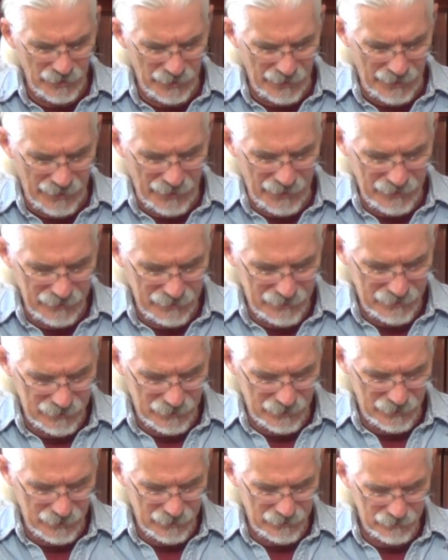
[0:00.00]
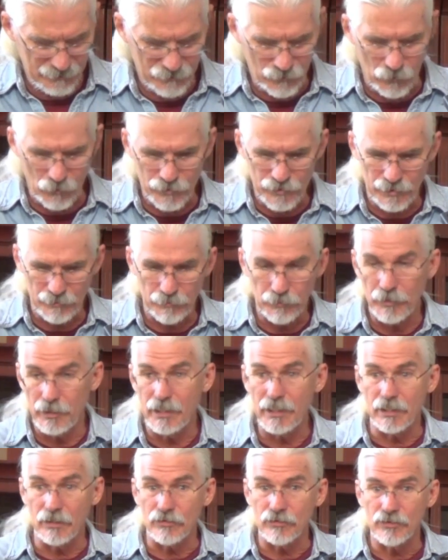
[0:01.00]
And uh, of course, it
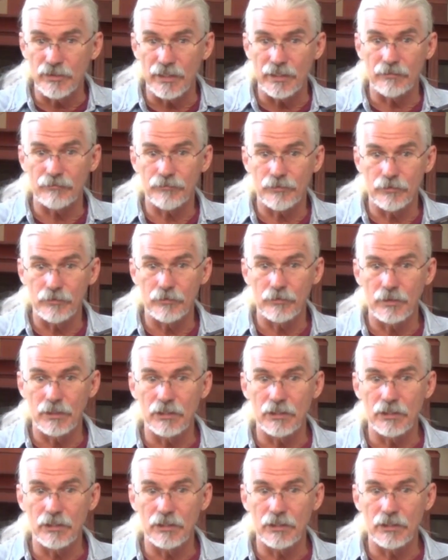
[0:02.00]
predicts that if the,